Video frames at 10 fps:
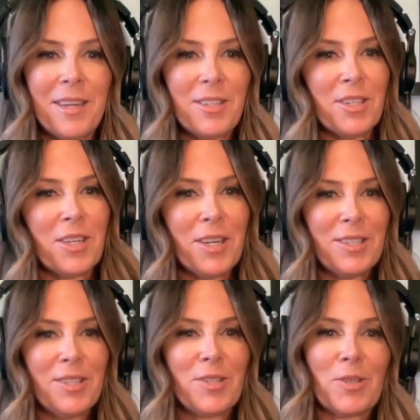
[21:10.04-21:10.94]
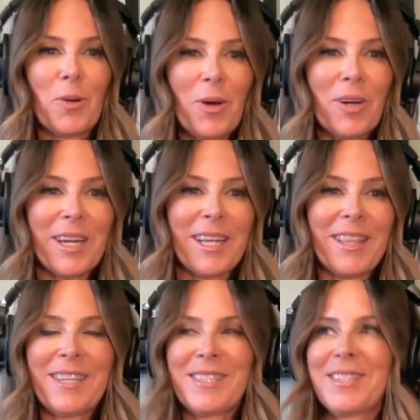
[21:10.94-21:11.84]
That's such a good story.
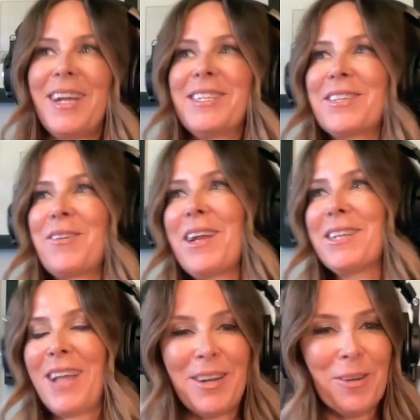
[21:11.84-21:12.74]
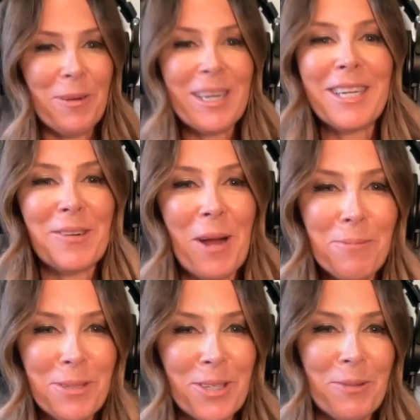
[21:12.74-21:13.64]
That's such a great, I don't want to
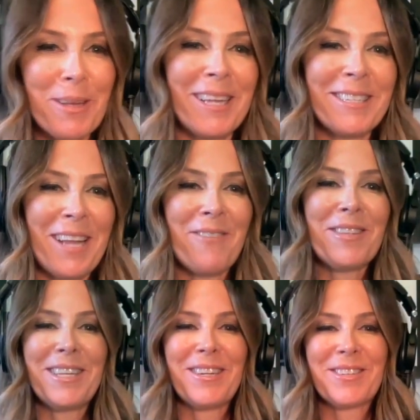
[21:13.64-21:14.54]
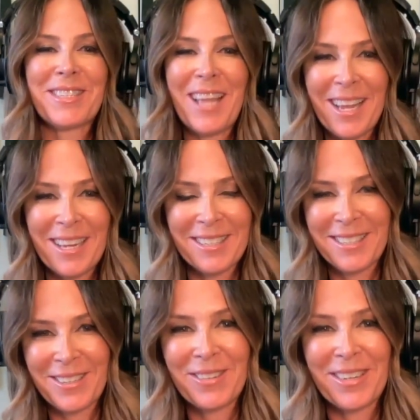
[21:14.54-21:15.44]
interrupt you because everything you're saying is
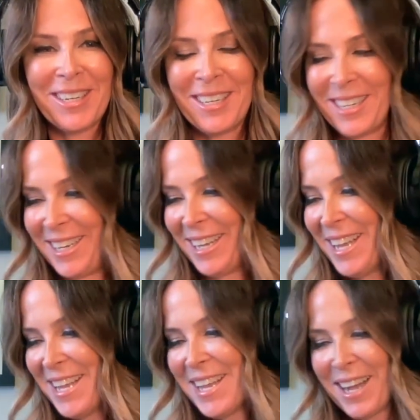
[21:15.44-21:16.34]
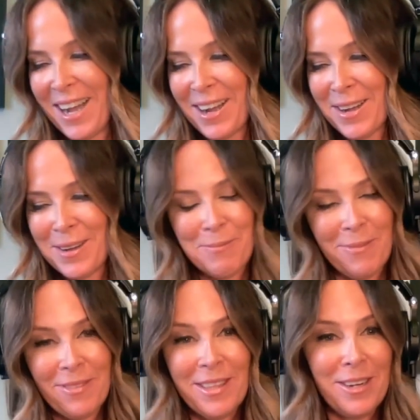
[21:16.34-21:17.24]
so good.
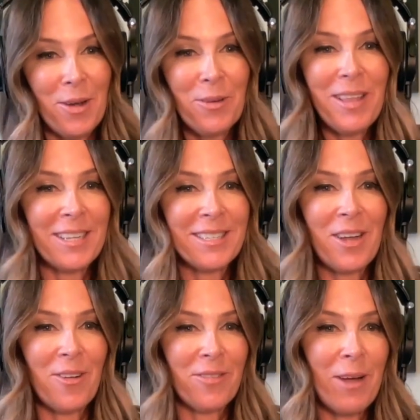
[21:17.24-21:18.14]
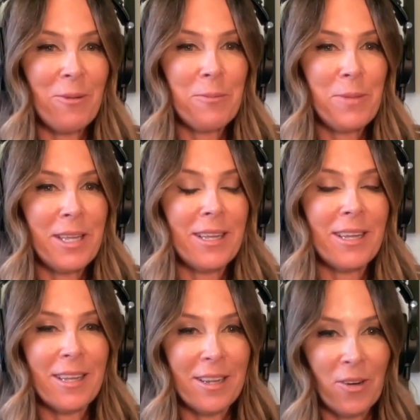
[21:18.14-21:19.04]
The know thyself, that would
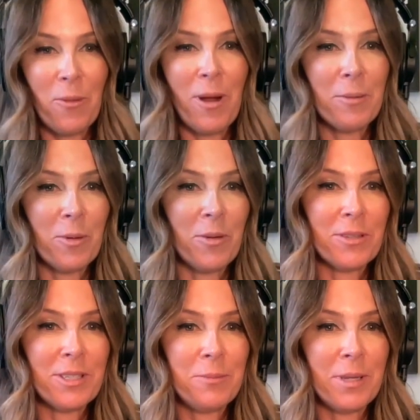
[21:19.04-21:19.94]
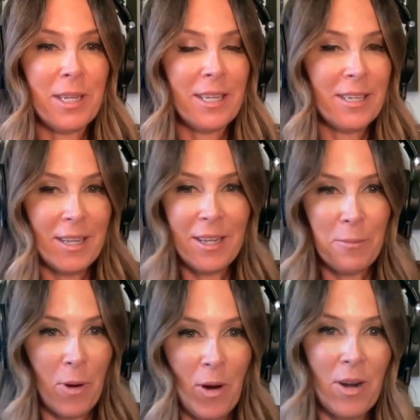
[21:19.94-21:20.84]
be incredible to be a
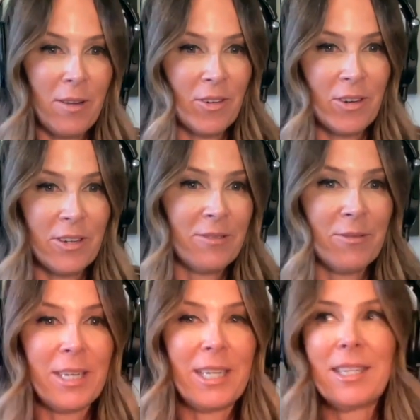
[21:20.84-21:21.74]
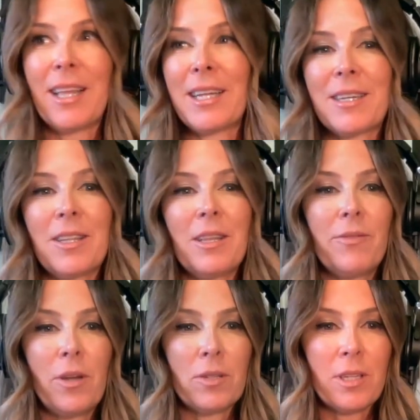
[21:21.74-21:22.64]
part of or read like the
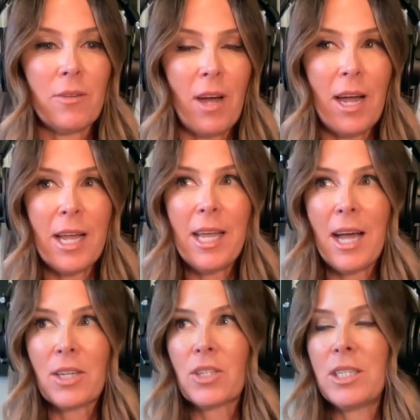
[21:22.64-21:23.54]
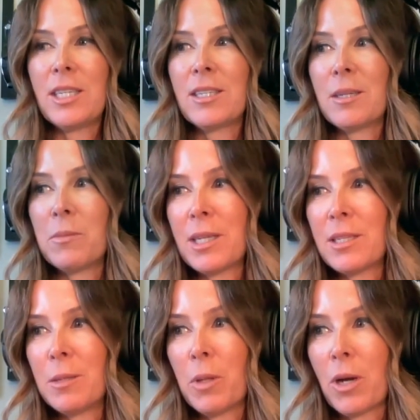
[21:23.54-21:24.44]
cliff notes of. I actually did something
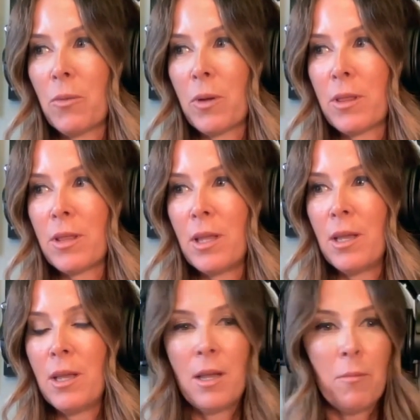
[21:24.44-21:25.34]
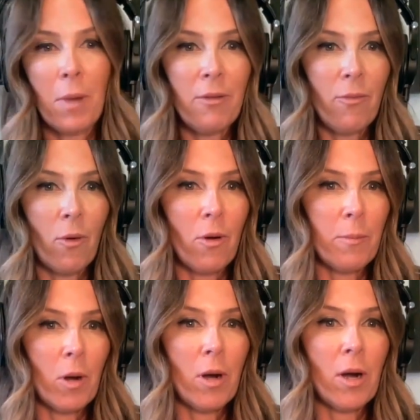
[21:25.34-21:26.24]
similar with my
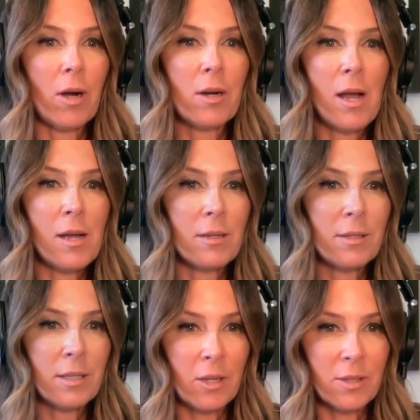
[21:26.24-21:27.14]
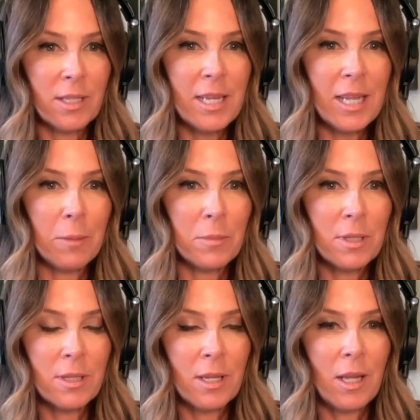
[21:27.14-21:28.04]
former sales
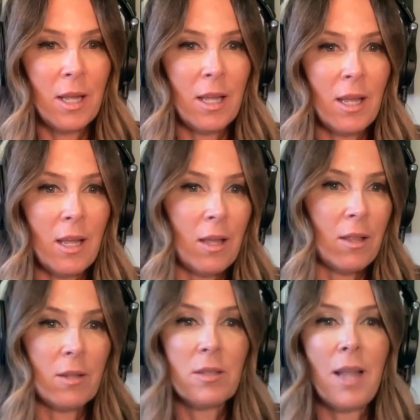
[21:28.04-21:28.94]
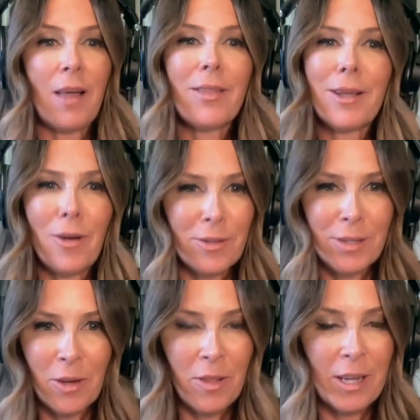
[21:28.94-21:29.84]
teams. Nothing called
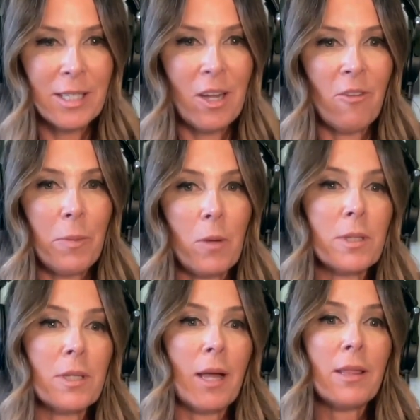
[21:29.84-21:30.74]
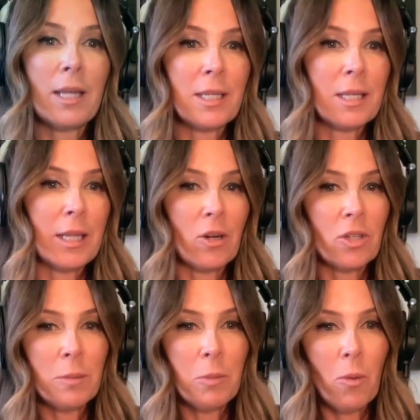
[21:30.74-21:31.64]
Know Thyself, but it was an authentic
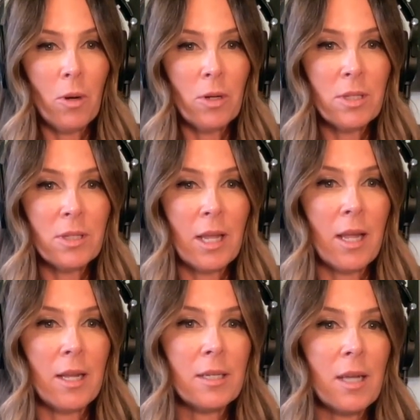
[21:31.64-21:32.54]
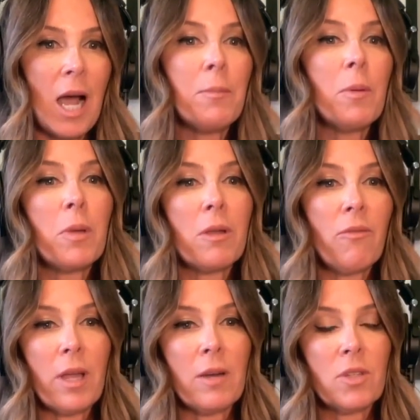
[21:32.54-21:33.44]
leadership course. And I'm a big
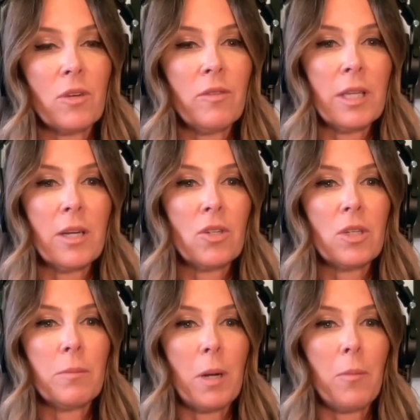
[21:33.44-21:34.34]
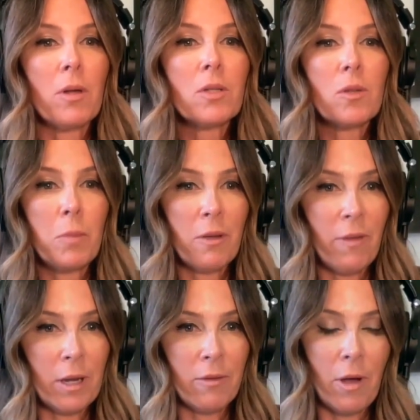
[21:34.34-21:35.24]
fan of servant leadership, but I'm also a big
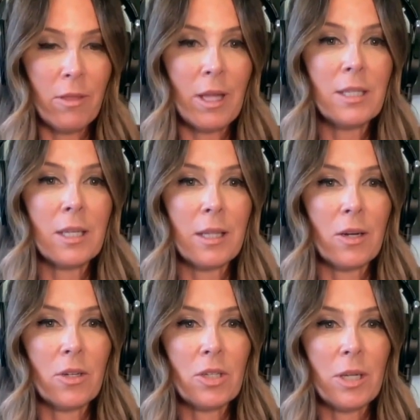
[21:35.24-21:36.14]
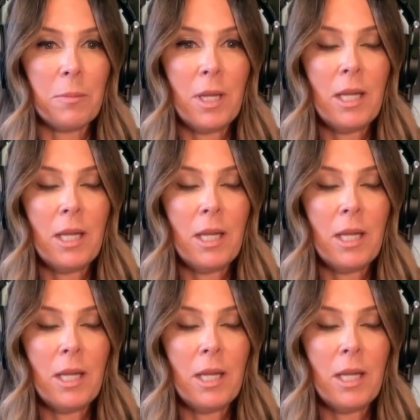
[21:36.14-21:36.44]
fan of authentic leadership.